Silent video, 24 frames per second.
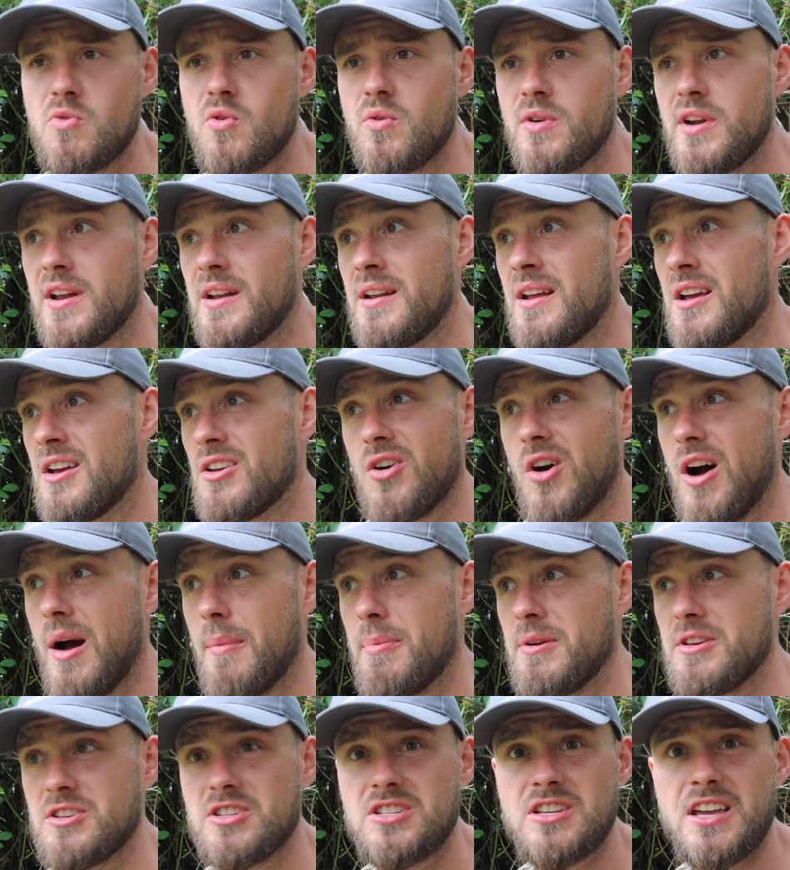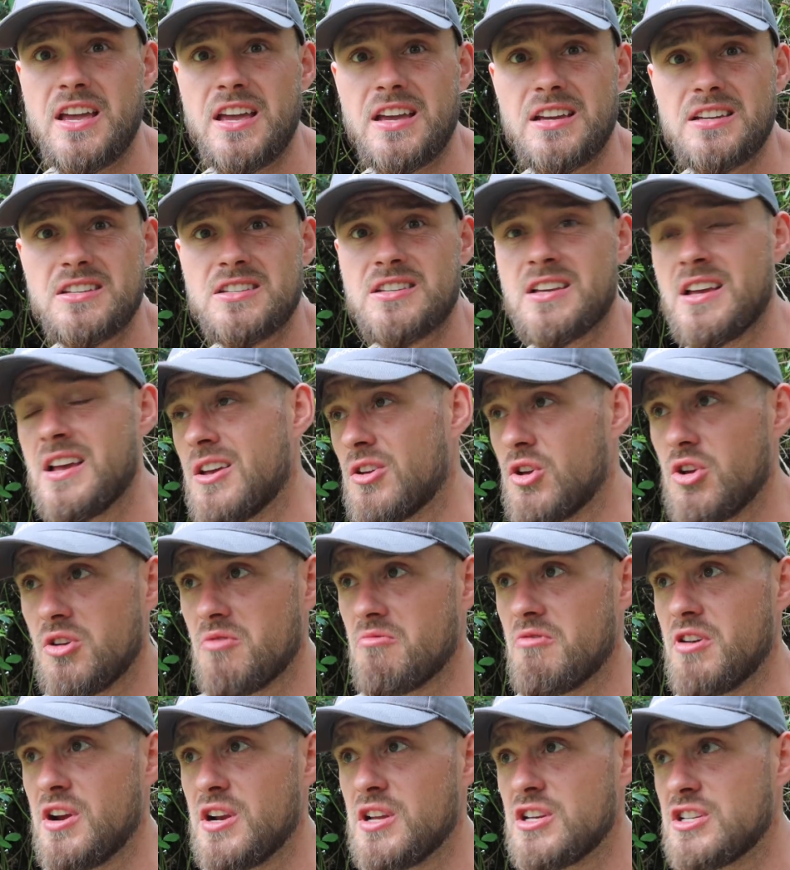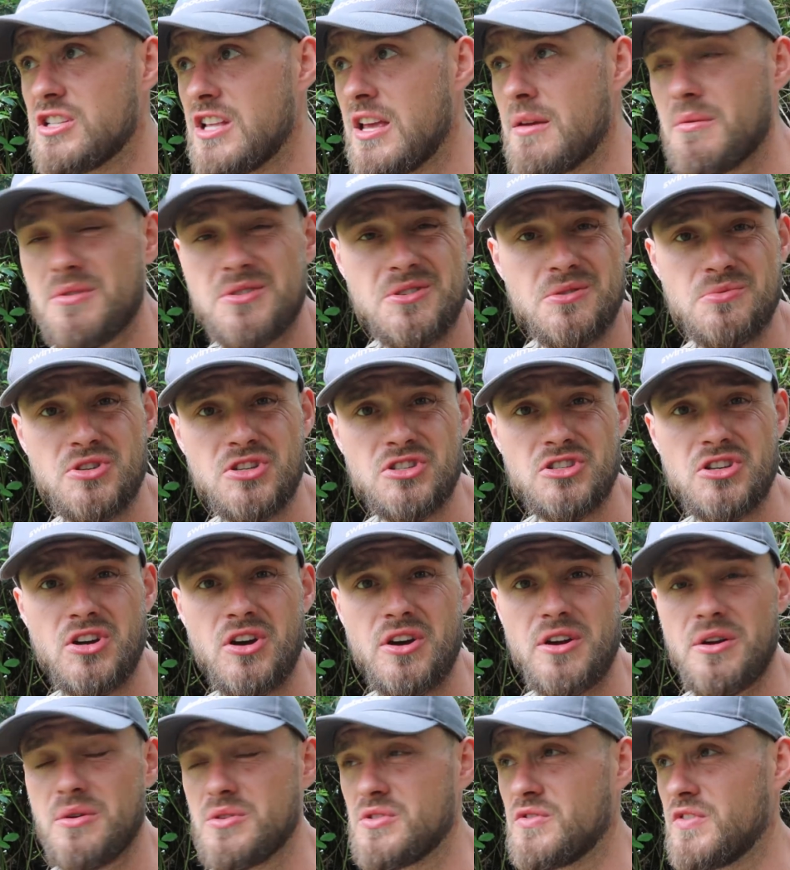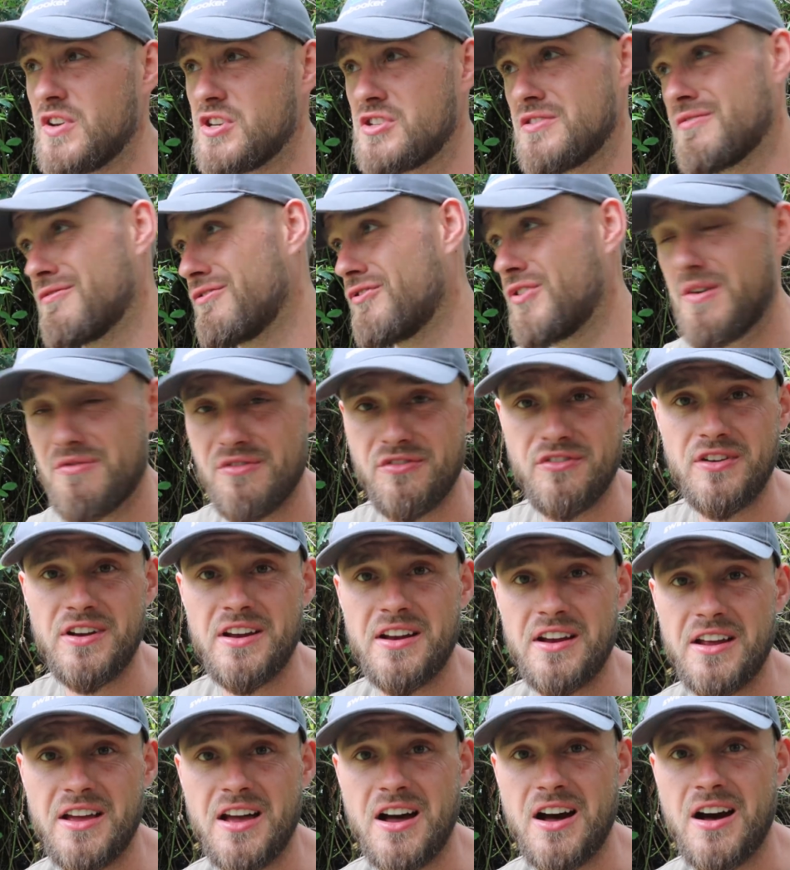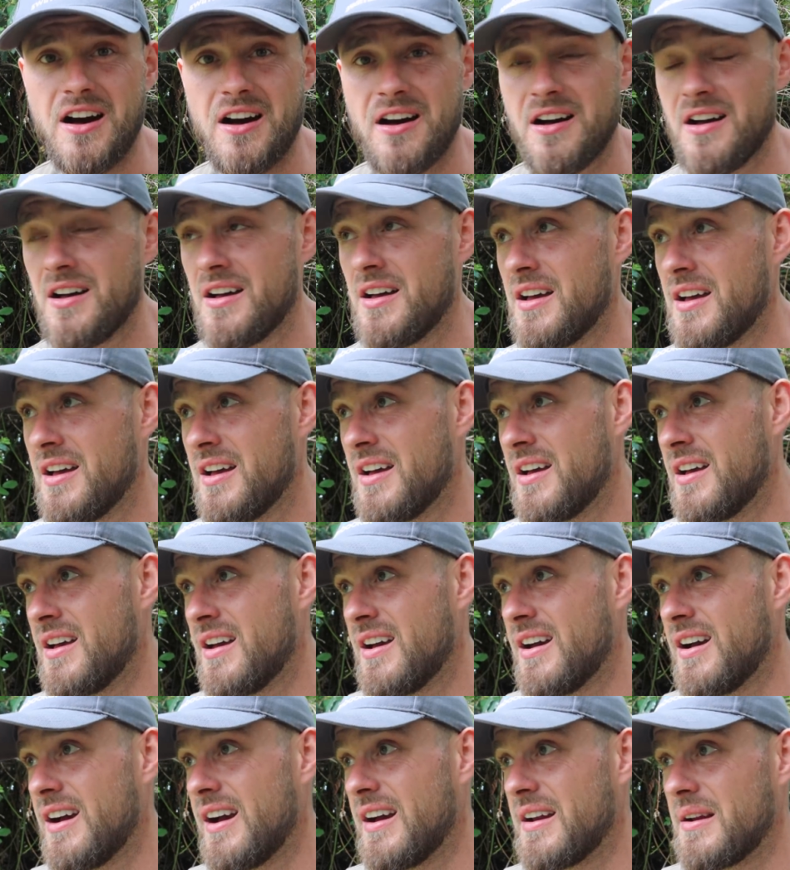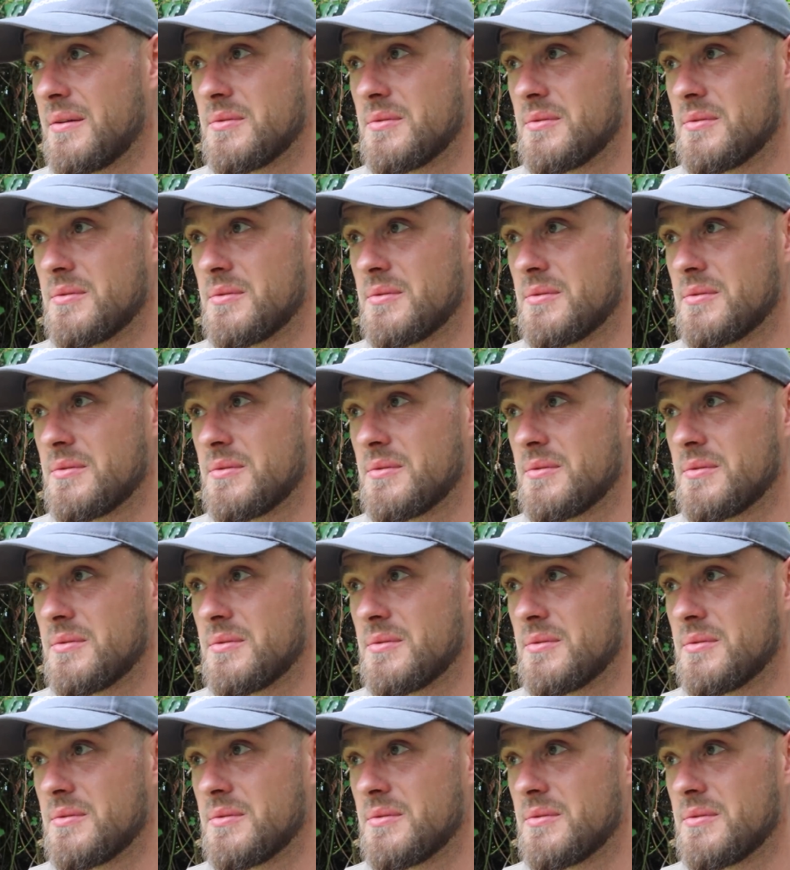morning. Got up at 6, couldn't really sleep because I was excited. I was fishing for everything in the car, and